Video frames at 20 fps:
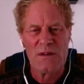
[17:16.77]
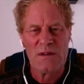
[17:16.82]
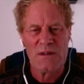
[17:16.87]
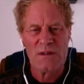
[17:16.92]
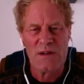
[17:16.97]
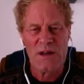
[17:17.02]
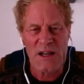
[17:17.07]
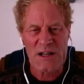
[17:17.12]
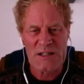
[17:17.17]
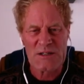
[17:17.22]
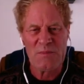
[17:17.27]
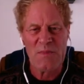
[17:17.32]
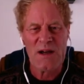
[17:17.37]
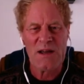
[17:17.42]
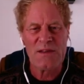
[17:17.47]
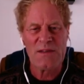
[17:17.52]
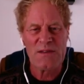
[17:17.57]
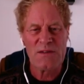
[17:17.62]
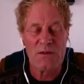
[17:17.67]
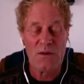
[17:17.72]
next
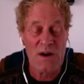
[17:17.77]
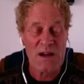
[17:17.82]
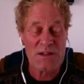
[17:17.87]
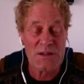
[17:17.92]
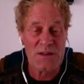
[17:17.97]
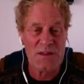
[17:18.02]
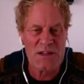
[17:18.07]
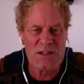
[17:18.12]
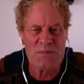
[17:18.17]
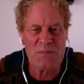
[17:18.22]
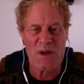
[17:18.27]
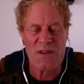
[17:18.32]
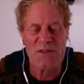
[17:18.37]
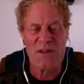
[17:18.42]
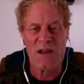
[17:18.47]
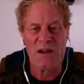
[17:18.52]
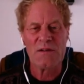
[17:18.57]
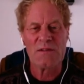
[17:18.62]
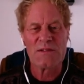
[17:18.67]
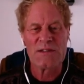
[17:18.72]
month, or actually this month
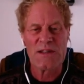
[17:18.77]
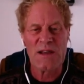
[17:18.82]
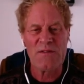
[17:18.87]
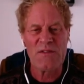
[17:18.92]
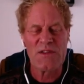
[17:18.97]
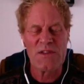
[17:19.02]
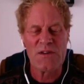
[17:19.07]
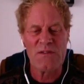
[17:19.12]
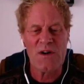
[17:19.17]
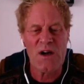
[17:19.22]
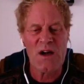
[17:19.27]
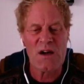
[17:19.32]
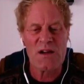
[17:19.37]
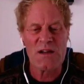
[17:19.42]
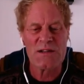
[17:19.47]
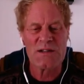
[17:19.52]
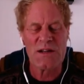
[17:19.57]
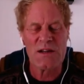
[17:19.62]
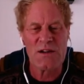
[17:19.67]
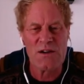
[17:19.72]
now, 7th of
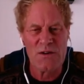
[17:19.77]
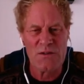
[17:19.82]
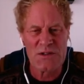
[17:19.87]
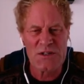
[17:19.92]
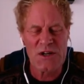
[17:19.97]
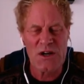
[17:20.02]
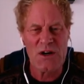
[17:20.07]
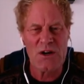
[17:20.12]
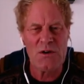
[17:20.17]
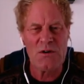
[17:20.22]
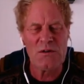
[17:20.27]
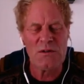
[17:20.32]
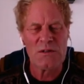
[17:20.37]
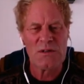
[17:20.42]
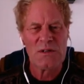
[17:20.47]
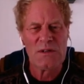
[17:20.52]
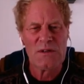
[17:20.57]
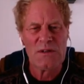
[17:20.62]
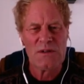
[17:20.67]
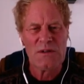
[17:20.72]
August in Cusco,
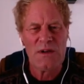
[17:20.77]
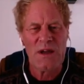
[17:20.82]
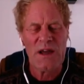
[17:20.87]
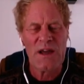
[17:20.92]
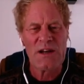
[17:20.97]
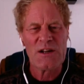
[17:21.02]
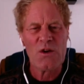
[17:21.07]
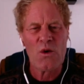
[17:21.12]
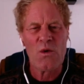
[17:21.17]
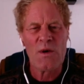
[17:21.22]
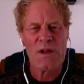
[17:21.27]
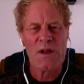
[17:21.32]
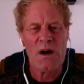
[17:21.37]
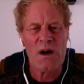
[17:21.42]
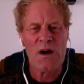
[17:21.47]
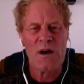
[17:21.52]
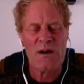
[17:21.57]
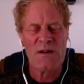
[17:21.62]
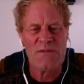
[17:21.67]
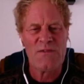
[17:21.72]
and going
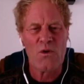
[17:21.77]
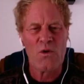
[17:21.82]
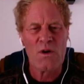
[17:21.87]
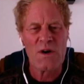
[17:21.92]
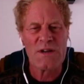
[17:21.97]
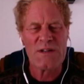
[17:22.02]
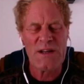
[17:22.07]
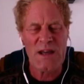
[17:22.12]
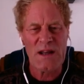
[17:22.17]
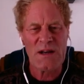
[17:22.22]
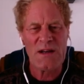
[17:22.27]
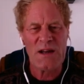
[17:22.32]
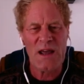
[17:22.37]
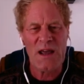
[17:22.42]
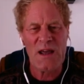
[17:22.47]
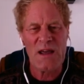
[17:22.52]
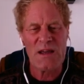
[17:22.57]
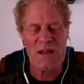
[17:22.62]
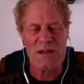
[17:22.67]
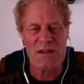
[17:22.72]
on for 10
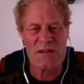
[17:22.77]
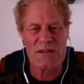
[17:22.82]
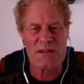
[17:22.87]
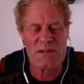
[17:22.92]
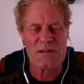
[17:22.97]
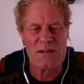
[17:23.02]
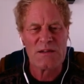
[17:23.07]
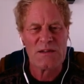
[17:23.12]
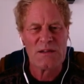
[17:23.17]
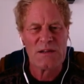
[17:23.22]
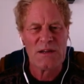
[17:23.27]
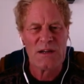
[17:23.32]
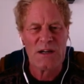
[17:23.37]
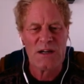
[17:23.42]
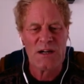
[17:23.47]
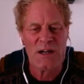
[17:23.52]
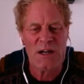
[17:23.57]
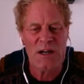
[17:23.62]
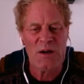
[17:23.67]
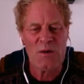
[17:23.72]
days.
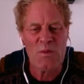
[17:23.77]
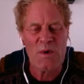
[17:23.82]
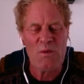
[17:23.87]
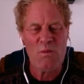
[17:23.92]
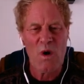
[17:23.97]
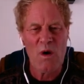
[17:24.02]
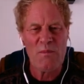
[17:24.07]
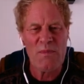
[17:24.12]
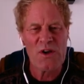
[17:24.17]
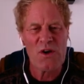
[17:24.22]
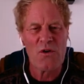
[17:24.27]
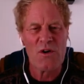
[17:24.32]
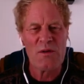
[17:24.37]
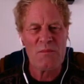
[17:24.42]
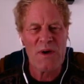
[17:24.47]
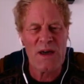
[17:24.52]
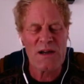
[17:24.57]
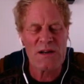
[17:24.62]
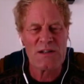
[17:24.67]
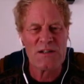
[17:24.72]
We won't be going
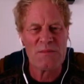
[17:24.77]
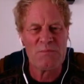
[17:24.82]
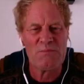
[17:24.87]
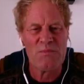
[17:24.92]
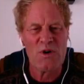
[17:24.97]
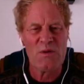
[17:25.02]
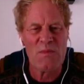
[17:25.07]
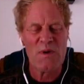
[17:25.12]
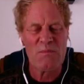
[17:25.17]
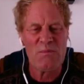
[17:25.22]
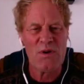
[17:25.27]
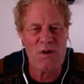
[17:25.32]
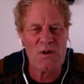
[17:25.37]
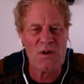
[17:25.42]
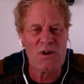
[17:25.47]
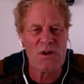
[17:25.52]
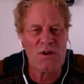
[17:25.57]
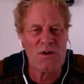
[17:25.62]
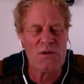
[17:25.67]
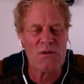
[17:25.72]
back to
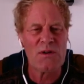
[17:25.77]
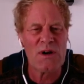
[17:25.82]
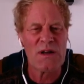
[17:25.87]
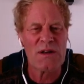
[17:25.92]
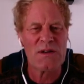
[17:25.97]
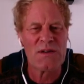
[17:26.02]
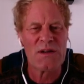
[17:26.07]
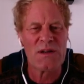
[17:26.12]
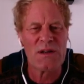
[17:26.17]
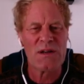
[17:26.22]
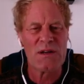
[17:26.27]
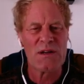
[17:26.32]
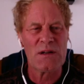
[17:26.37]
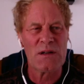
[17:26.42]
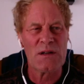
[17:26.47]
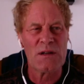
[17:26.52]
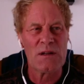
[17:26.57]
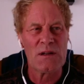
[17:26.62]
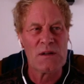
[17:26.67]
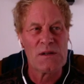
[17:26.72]
Pumapunku until